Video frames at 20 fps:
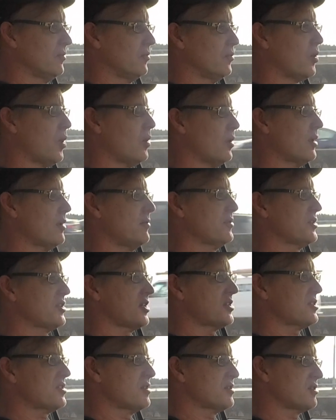rolling
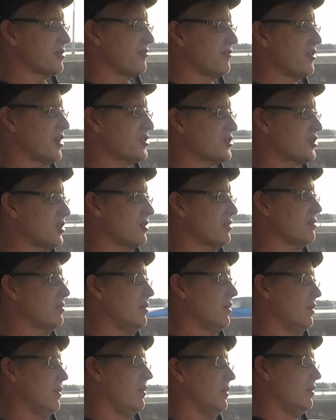resistance or friction,
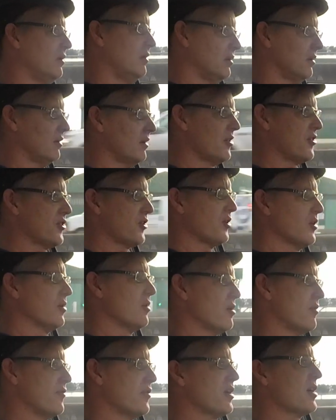a
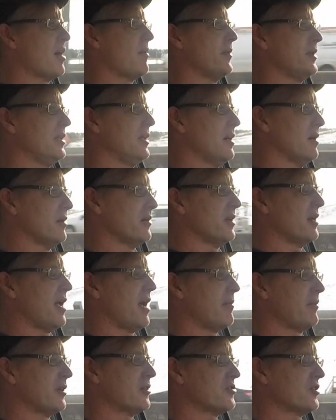third overcoming the
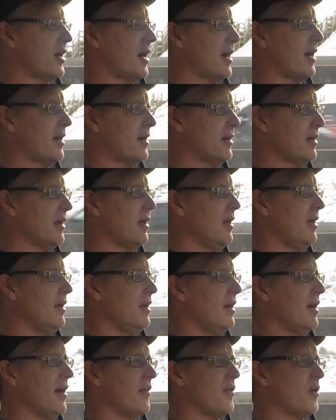aerodynamic drag,
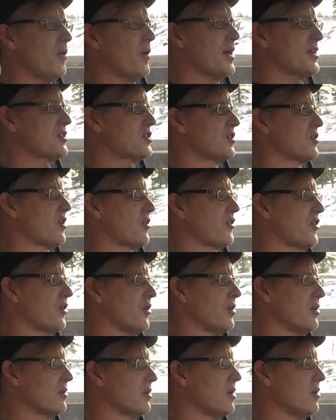and the rest of the
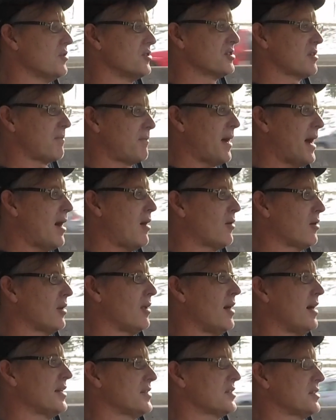third goes to power
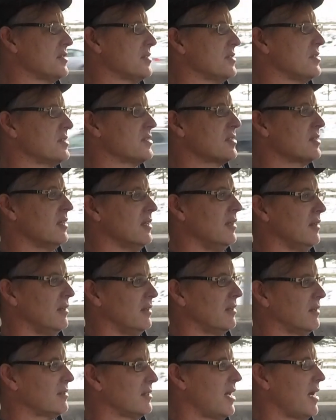losses,
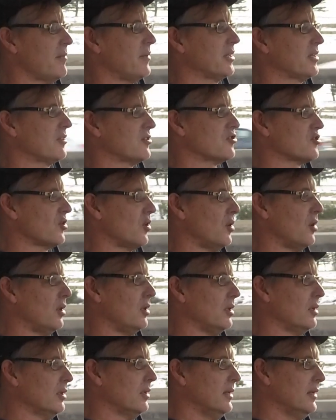climate
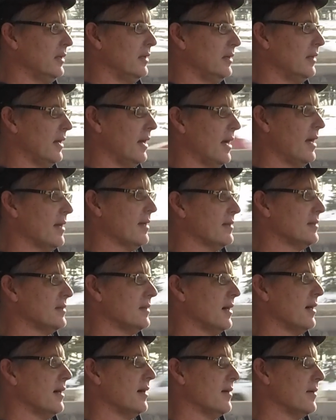control,
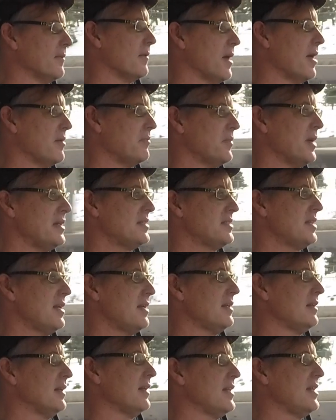and
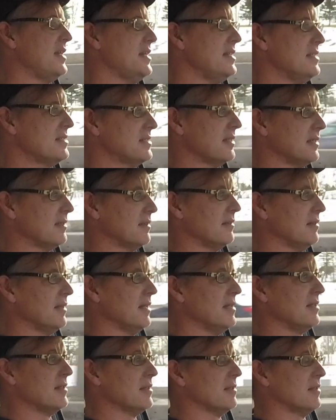maintaining the heat
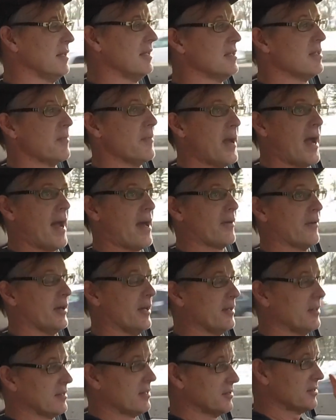in the battery,
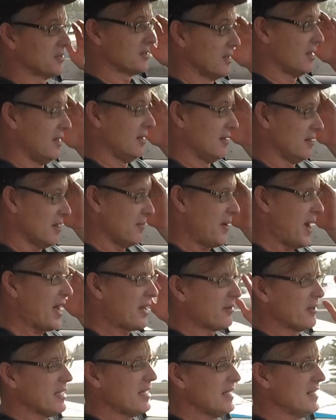because the
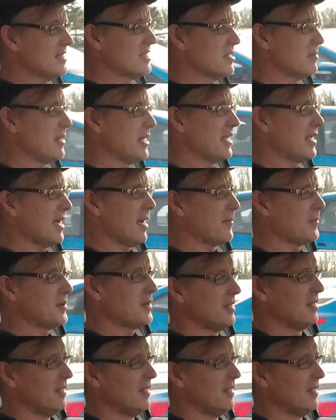battery needs to be kept